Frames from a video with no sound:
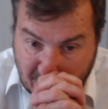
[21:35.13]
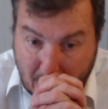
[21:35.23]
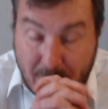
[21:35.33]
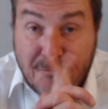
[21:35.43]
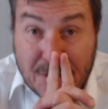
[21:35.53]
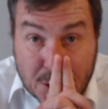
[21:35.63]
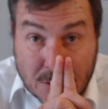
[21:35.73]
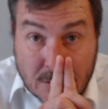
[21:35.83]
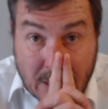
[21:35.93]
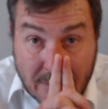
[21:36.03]

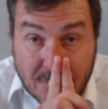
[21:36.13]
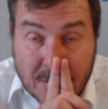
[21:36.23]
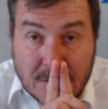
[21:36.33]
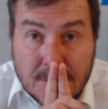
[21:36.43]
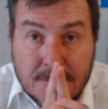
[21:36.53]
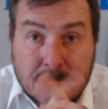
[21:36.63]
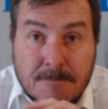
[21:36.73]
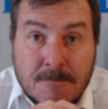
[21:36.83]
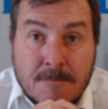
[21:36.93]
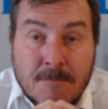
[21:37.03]
official government
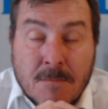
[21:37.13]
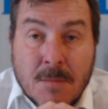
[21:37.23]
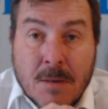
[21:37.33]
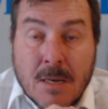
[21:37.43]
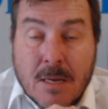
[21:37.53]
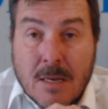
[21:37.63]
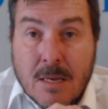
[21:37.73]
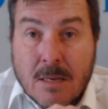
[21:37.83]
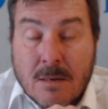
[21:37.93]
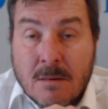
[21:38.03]

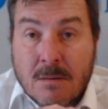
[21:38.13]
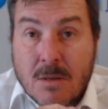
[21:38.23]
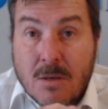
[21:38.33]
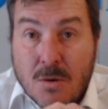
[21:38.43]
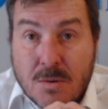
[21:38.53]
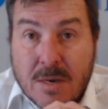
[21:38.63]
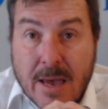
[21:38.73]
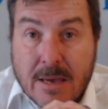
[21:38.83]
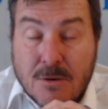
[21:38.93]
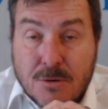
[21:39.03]
in the
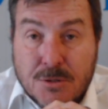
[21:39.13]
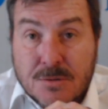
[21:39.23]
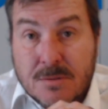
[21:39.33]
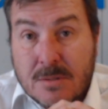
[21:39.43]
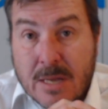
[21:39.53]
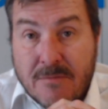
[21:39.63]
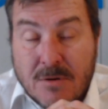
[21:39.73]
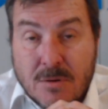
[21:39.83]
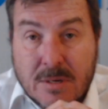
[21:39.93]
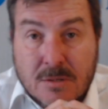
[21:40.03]
UK, you should have a
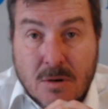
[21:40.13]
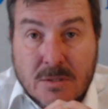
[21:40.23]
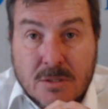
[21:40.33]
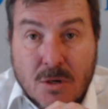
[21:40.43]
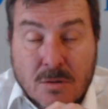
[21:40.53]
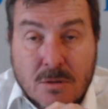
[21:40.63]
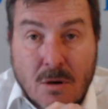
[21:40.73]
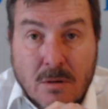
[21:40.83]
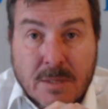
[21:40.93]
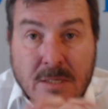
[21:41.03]
look at Dr. John
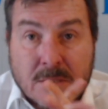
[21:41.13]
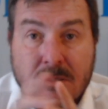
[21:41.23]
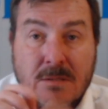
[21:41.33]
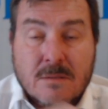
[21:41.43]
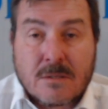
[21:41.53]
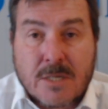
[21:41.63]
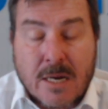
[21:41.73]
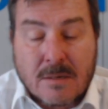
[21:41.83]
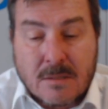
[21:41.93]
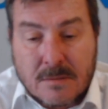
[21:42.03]
Coleman's
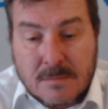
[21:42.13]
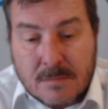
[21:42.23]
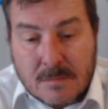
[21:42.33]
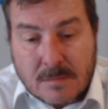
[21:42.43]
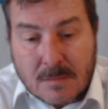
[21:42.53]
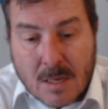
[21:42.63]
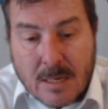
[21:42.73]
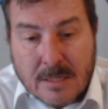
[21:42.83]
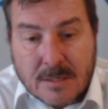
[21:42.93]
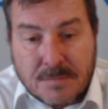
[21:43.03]
channel.
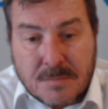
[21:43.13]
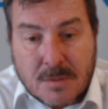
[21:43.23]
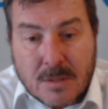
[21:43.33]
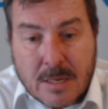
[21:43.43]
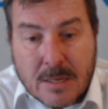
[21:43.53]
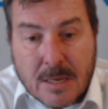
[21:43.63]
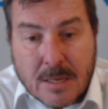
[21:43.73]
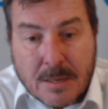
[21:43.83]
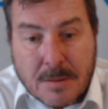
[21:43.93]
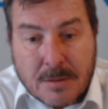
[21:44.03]
He's a
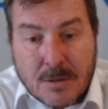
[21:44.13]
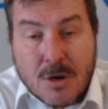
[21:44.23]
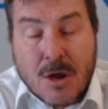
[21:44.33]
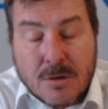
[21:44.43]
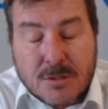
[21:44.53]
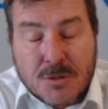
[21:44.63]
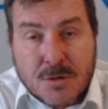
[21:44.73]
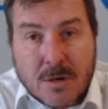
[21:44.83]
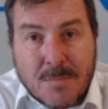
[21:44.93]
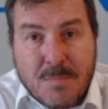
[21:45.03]
nurse who
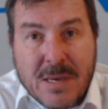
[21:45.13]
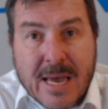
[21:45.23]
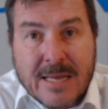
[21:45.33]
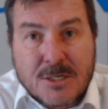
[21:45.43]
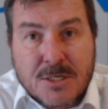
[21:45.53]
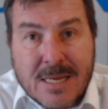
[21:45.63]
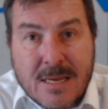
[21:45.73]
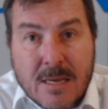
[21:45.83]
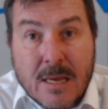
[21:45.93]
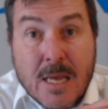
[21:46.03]
got a
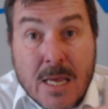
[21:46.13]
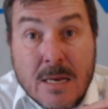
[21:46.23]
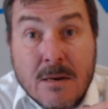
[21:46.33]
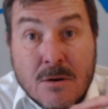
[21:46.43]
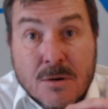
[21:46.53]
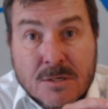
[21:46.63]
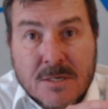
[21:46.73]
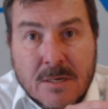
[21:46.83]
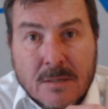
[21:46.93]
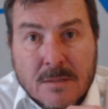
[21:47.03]
PhD in nursing.